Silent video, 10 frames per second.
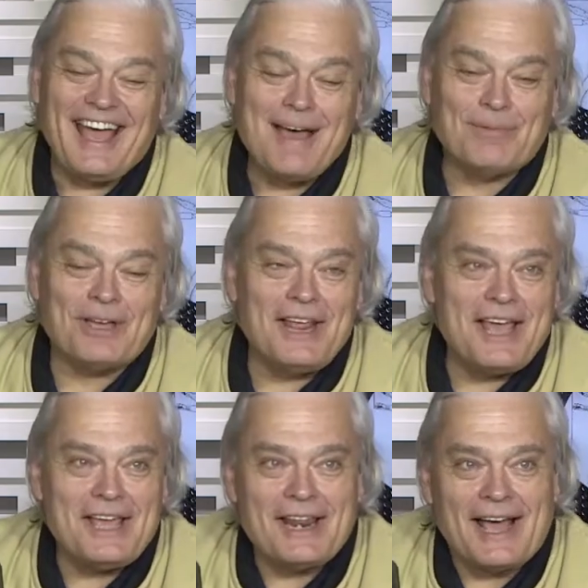am
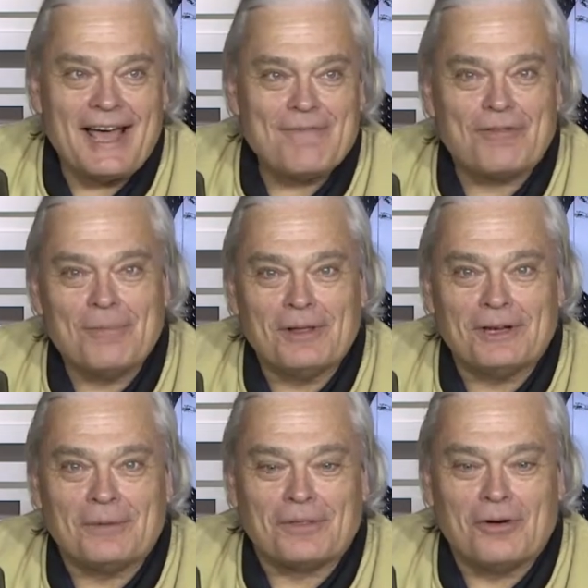Canadian. I am
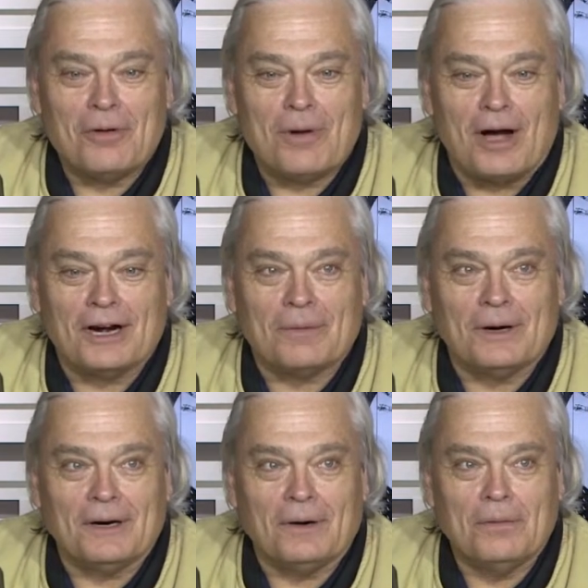familiar with Home
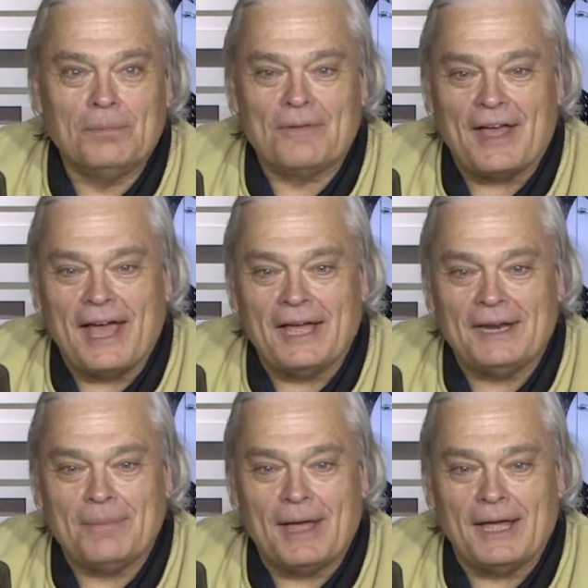Hardware, home of the
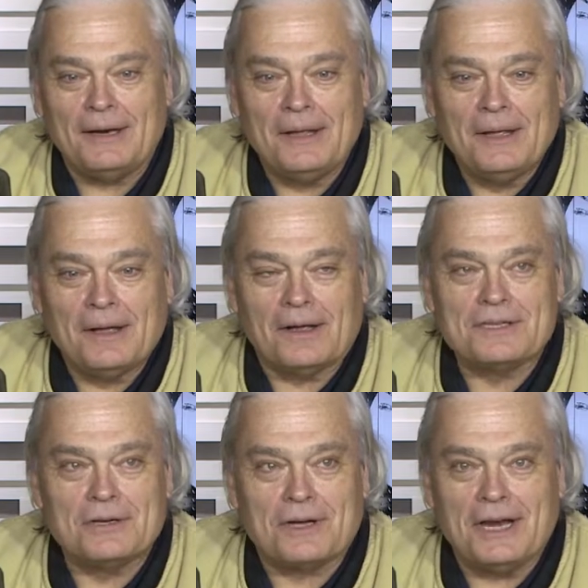handyman,
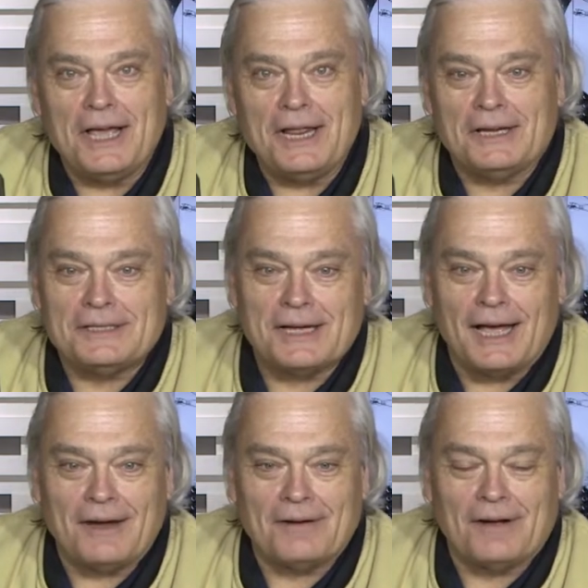also Canadian
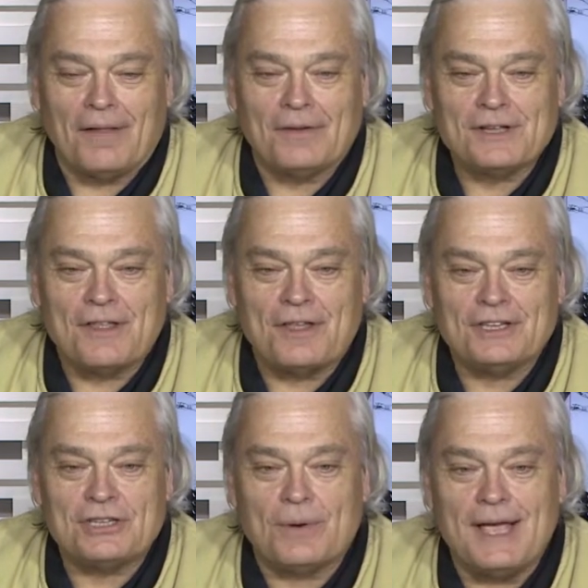Tire, and all those other
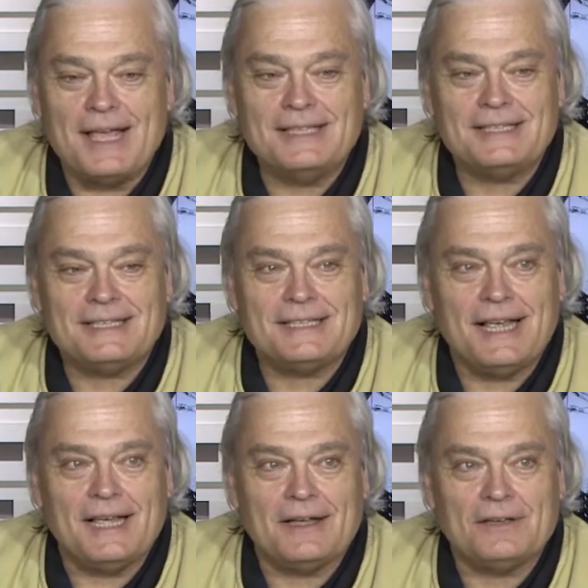things. So
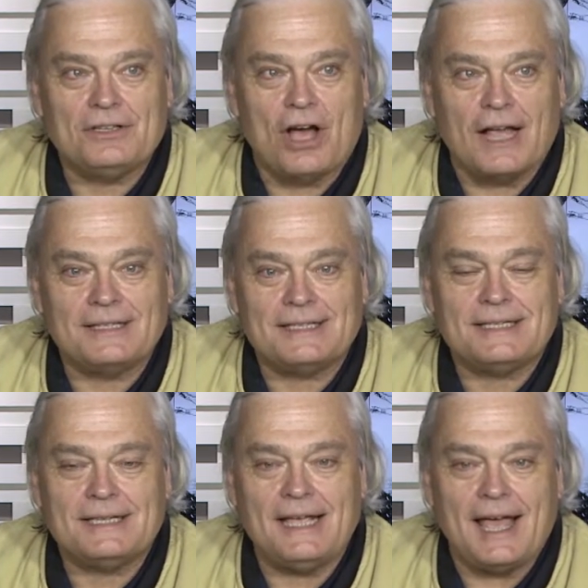
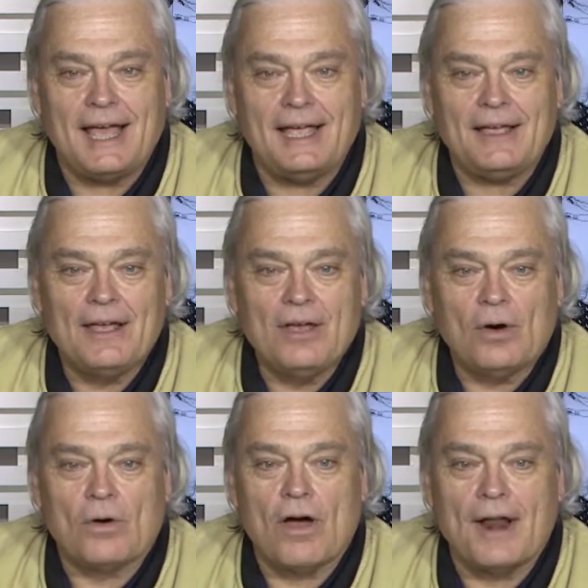isink.ca
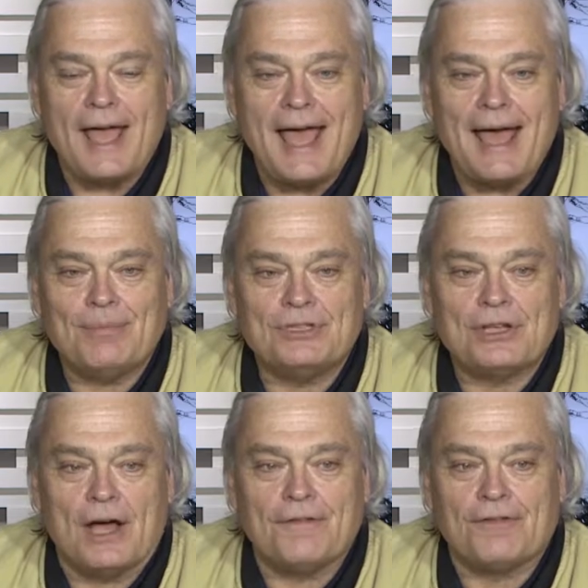or on
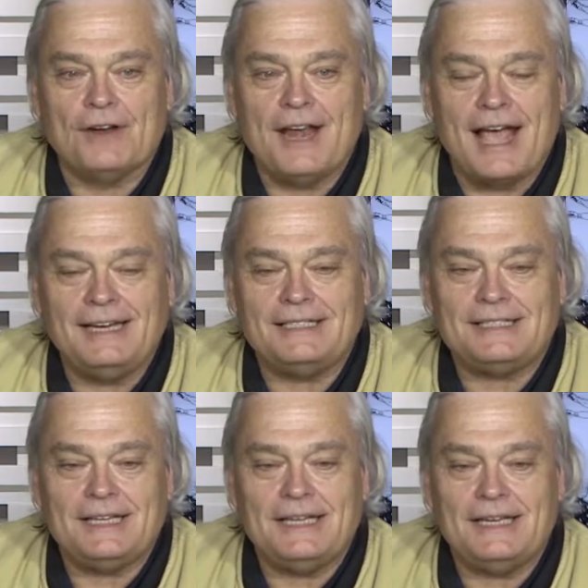Amazon for
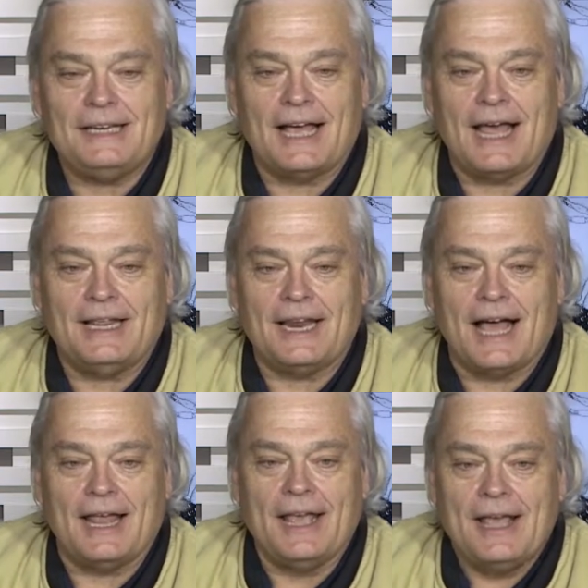
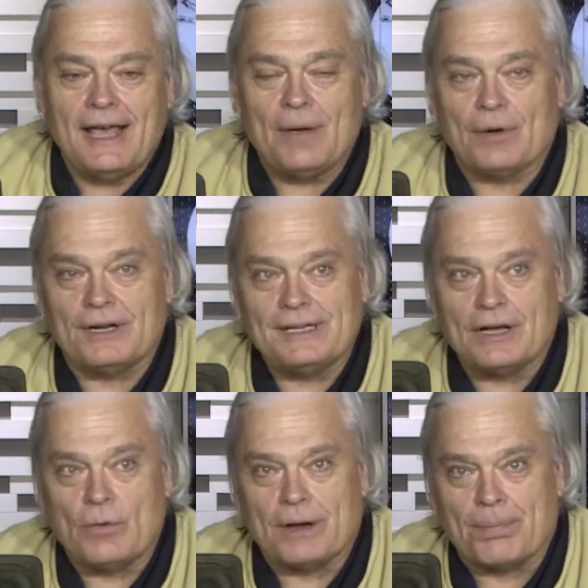19.99. Hey, we're going to
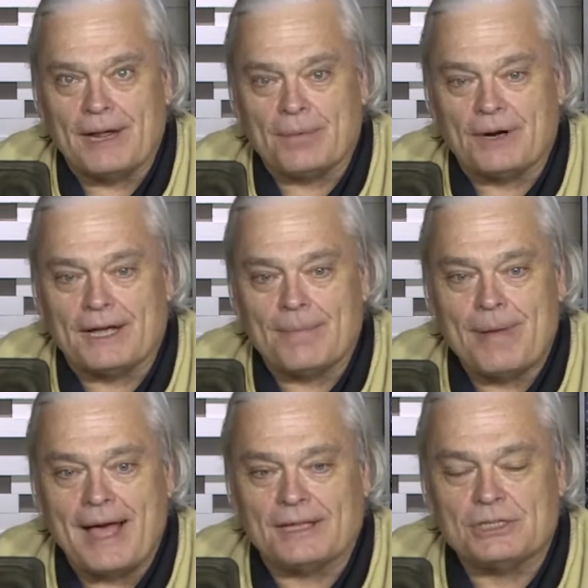take a quick break. We're going to come
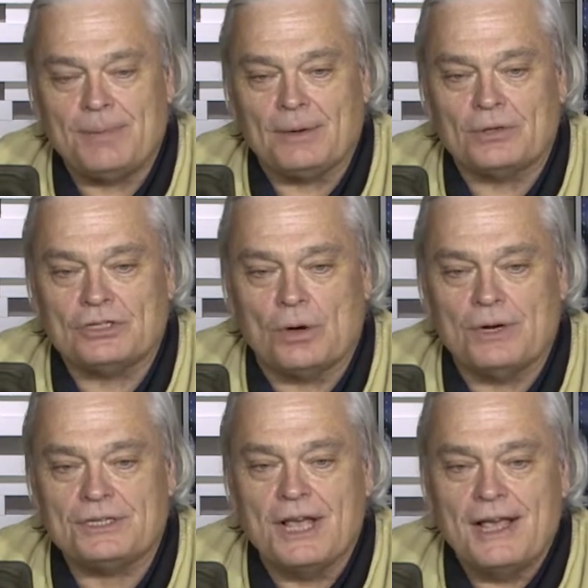back and speak with
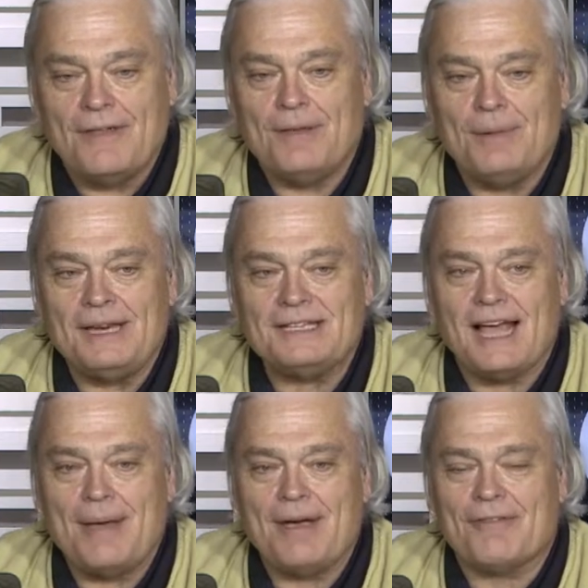Tonis. In the
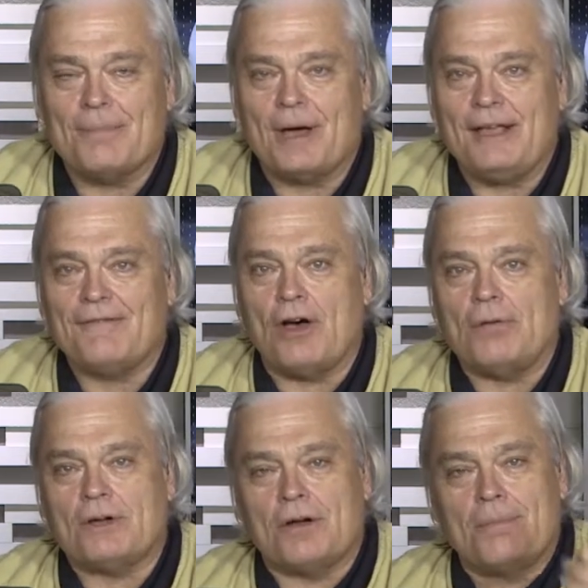meantime, everybody
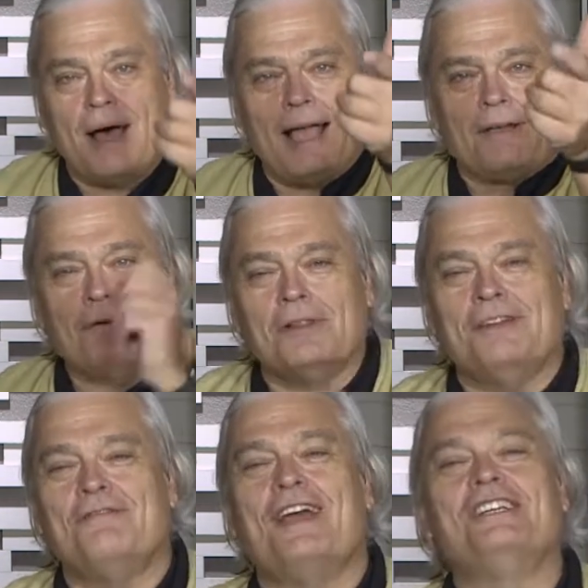vote. Go to
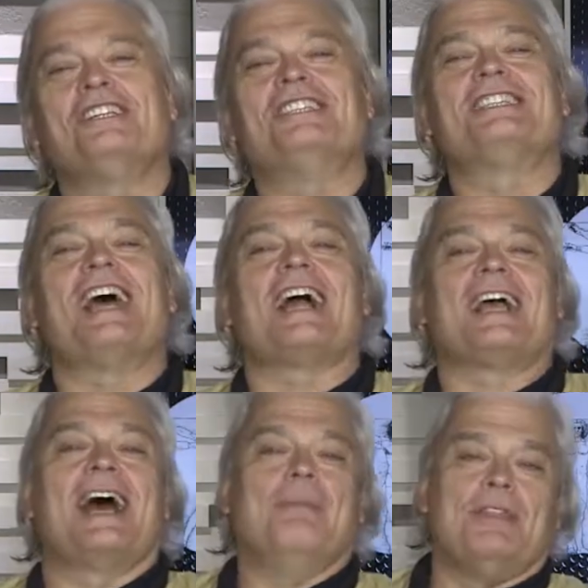
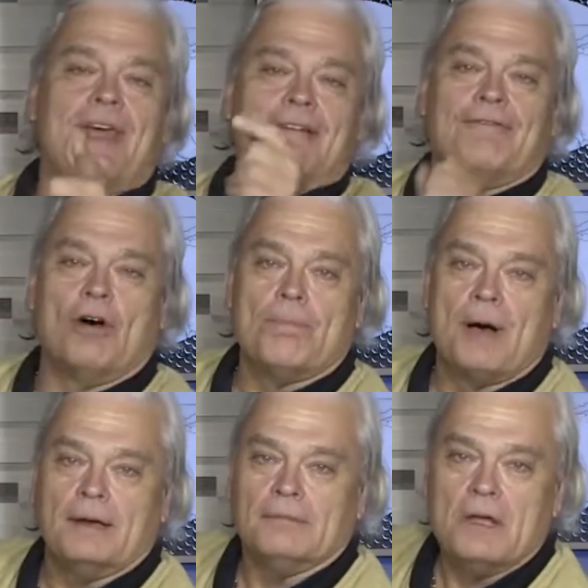mycoolinventions.com. Hit that vote
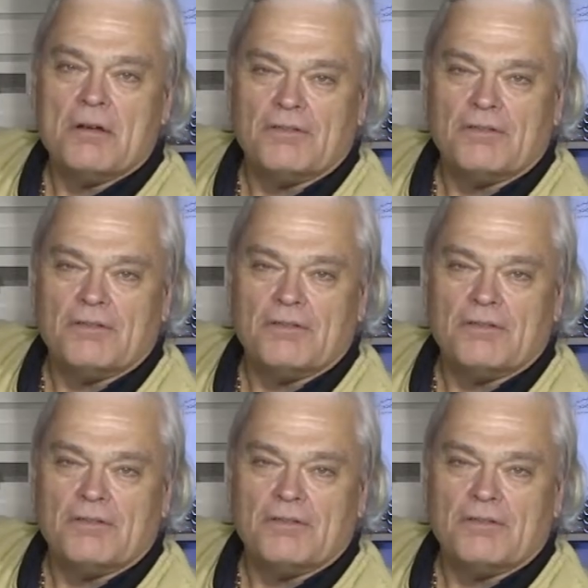button.